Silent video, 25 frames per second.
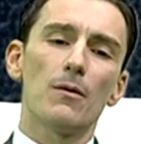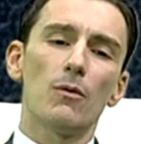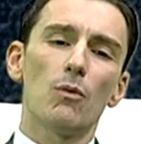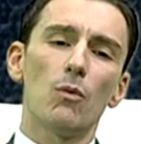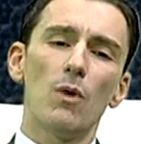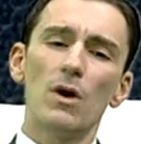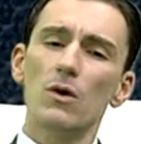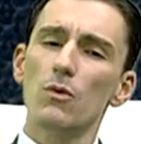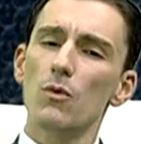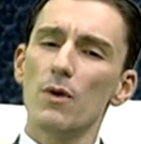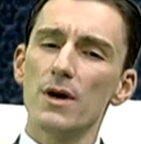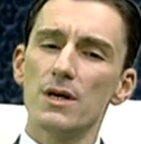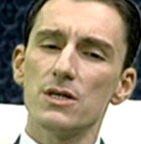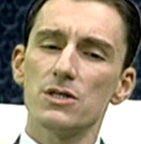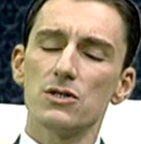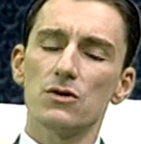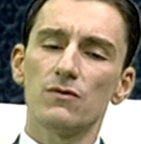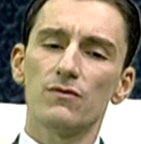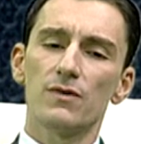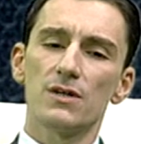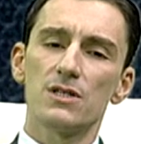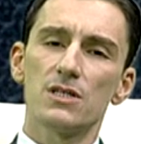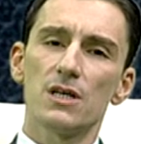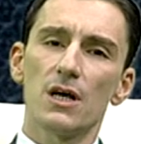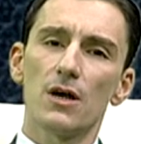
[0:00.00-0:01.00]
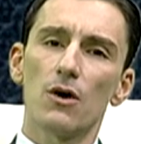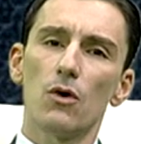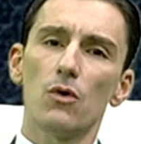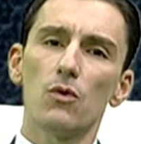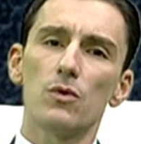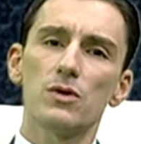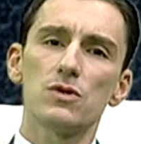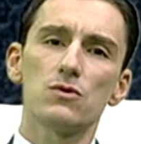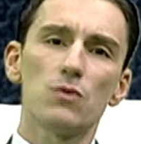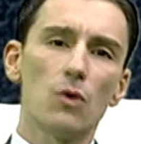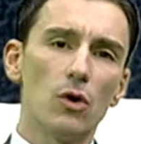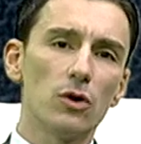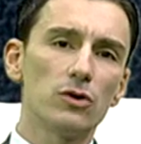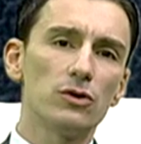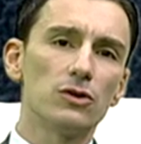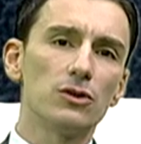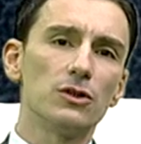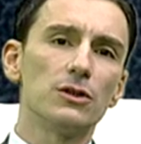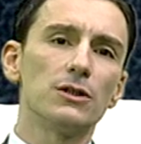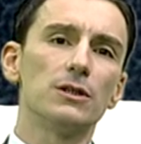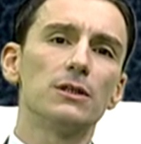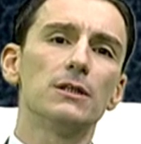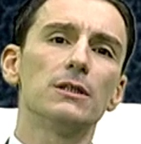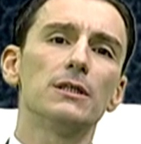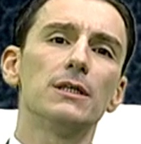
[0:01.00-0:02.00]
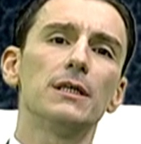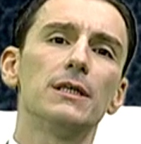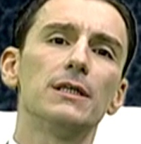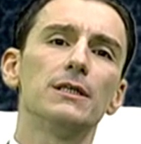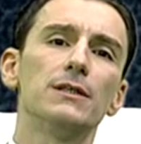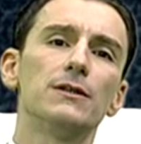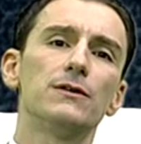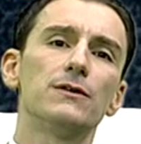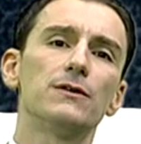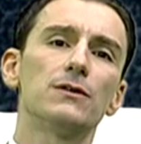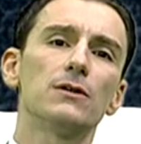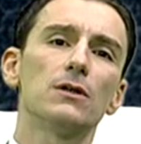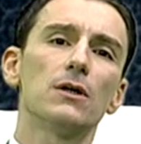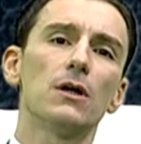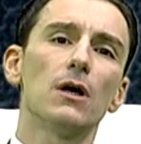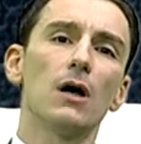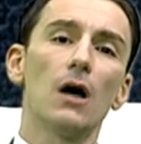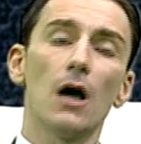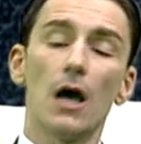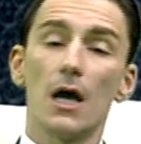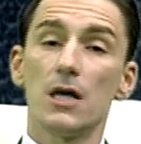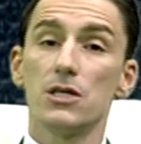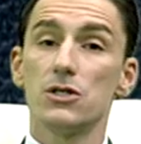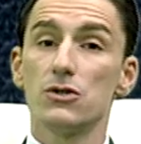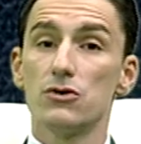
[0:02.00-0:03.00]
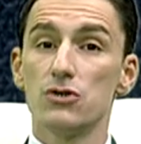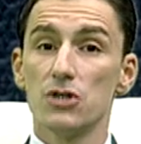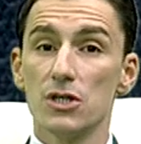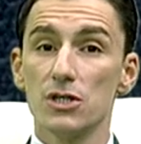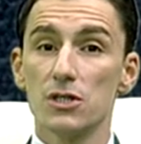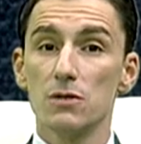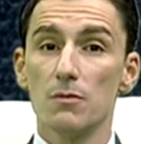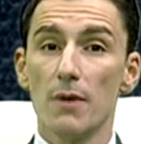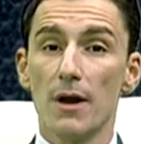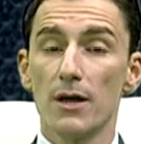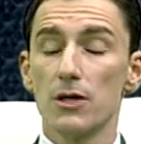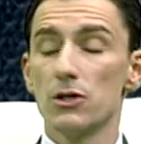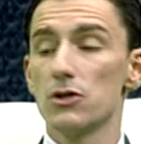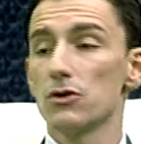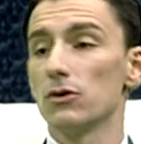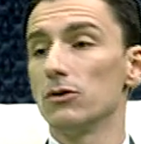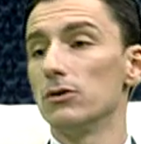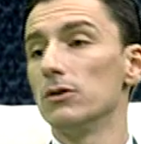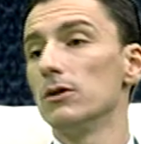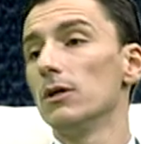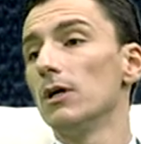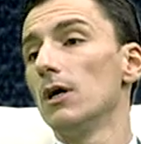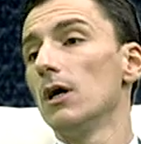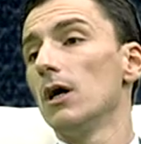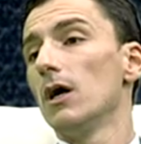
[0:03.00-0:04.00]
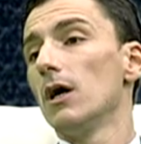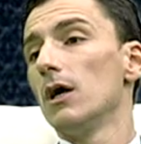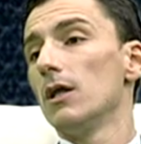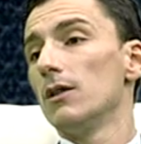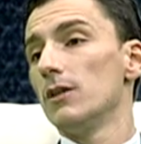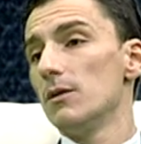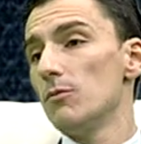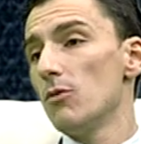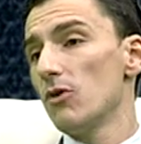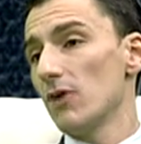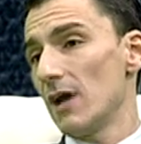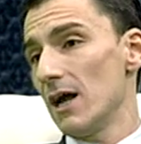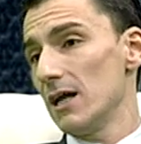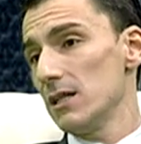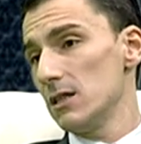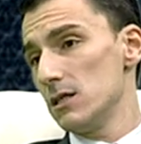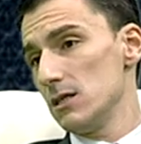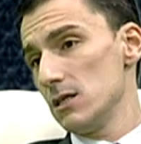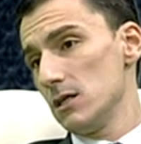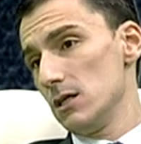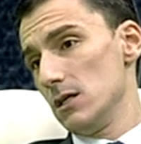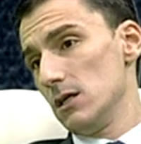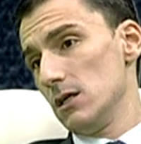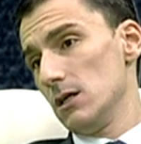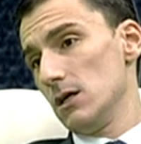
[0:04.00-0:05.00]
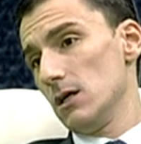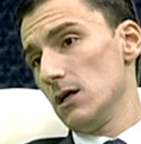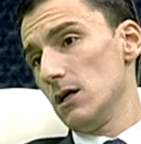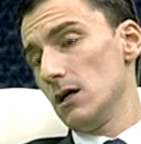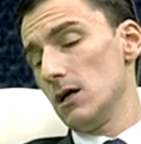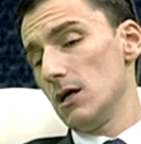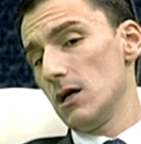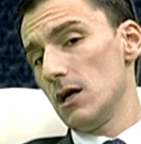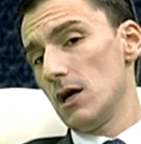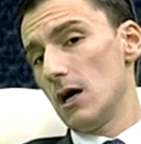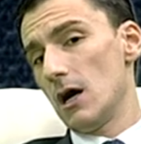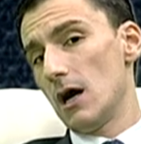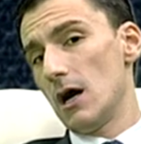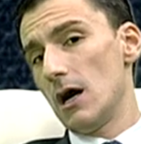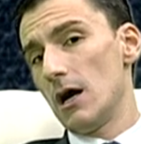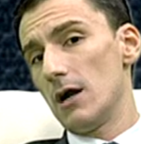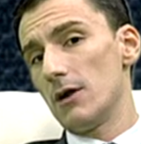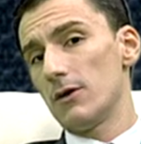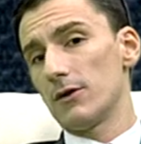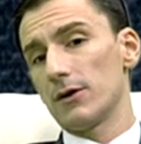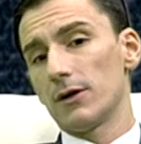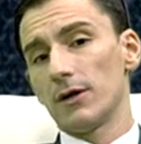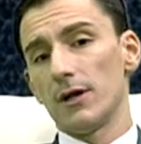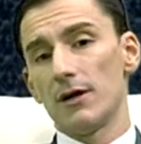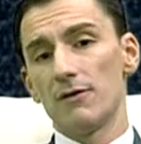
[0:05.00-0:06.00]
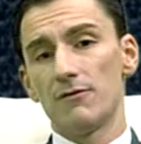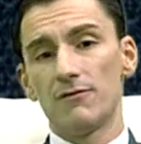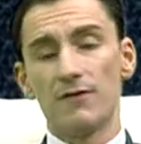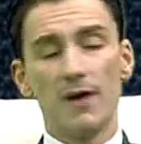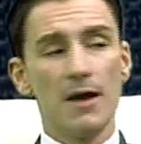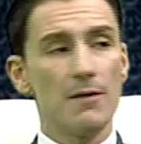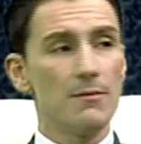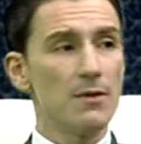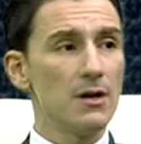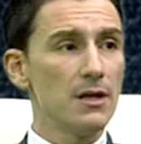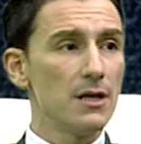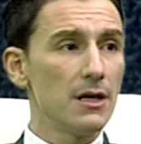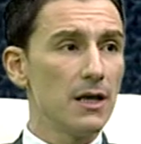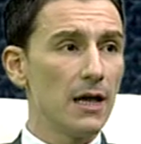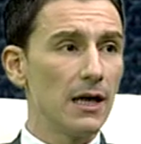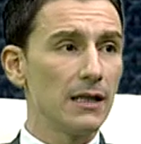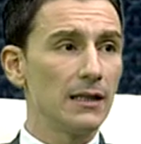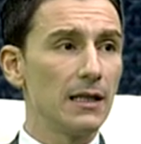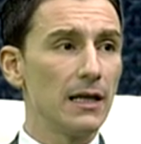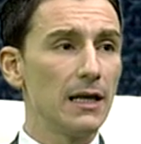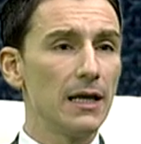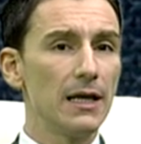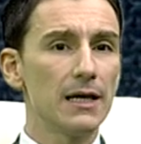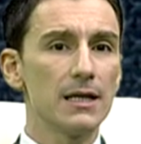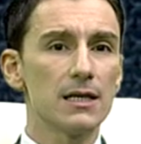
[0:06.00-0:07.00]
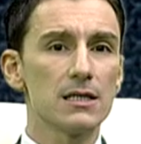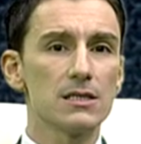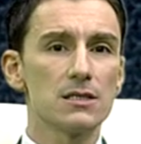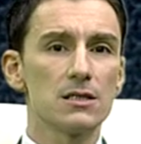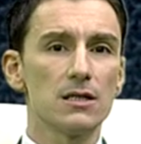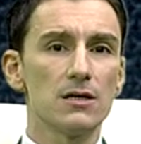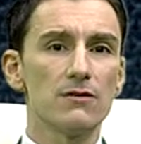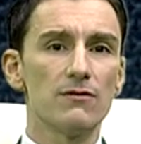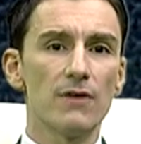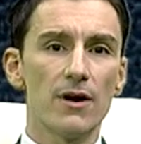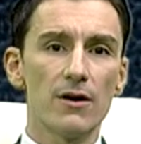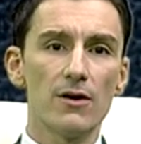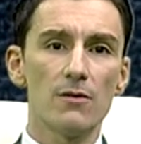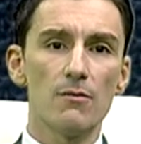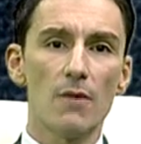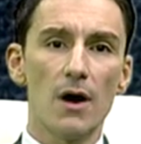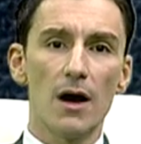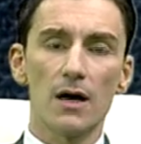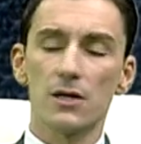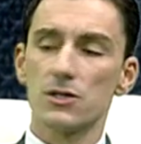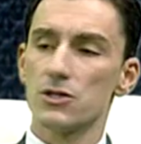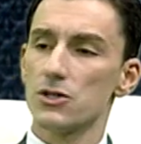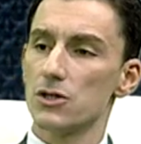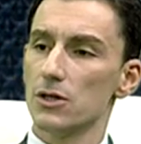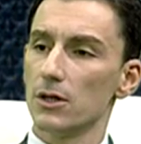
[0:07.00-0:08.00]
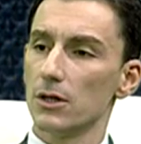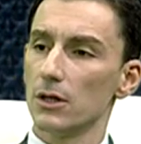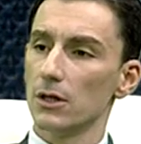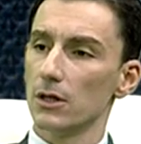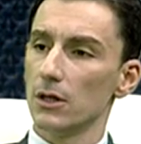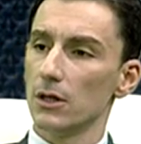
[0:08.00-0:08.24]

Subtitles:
One question which I always wondered is, as you just mentioned, the Moratti are a family and a legacy very much